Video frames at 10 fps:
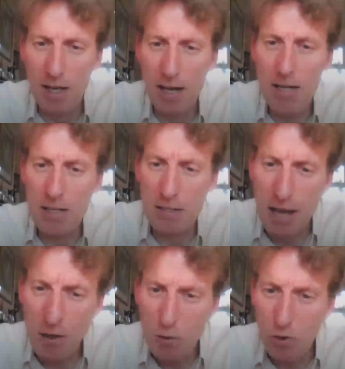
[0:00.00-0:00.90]
And as
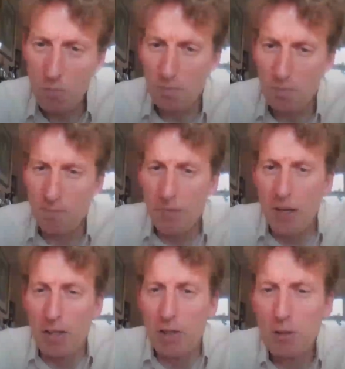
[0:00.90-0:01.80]
an outgroup,
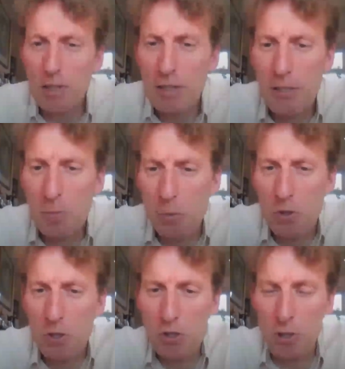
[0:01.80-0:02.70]
you need
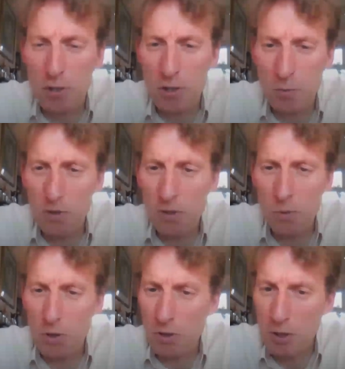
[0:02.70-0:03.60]
something which is non-human.
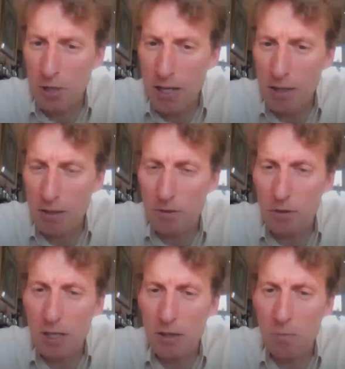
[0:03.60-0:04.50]
So what do you take?
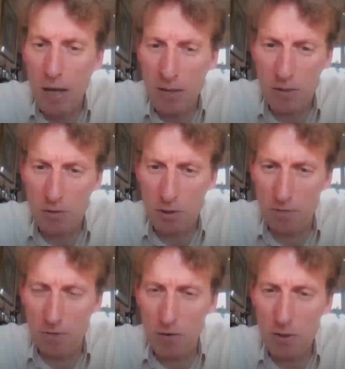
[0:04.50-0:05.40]
You take the bat
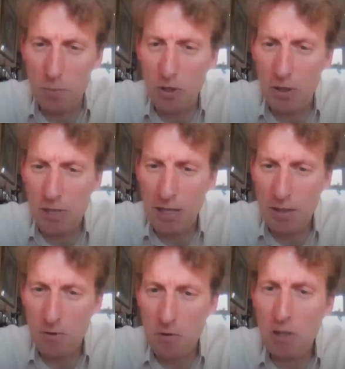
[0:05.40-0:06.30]
coronavirus, because
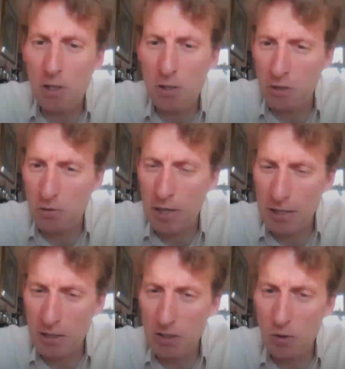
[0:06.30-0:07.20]
that's very closely
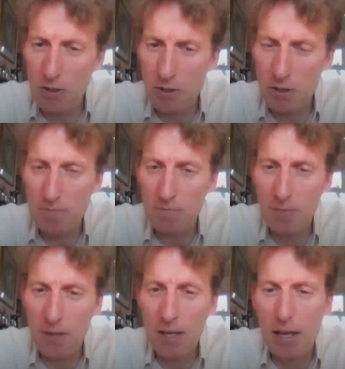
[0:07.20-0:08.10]
related to us.
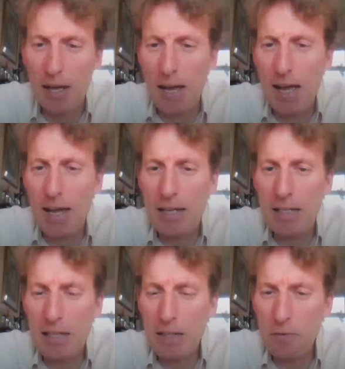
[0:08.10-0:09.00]

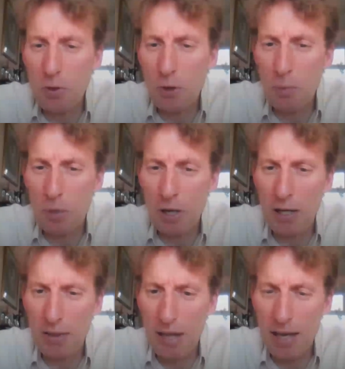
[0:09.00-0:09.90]
And if you
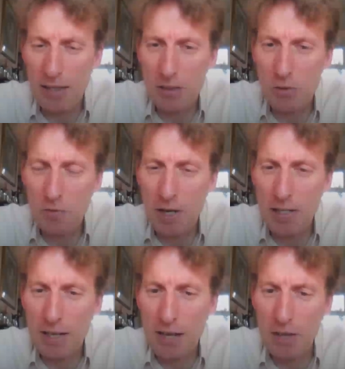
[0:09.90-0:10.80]
apply that, you
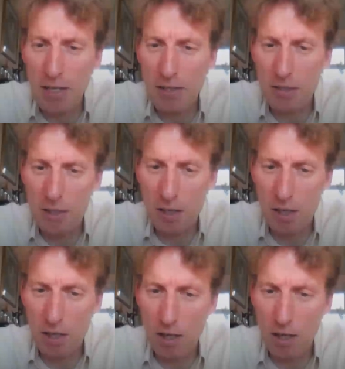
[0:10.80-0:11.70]
find out that
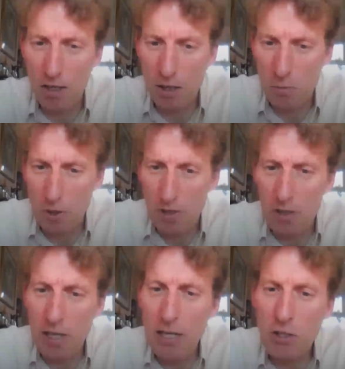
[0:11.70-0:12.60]
a
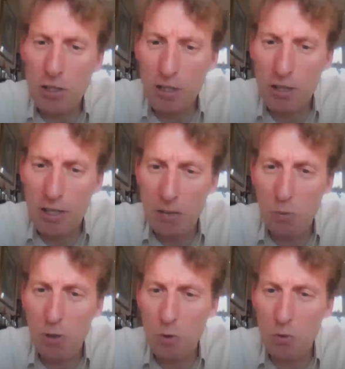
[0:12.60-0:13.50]
location in the
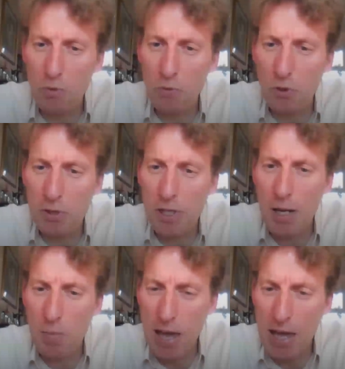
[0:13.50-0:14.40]
network, which we've called
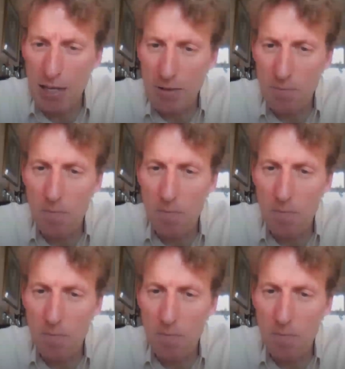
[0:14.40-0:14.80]
type A,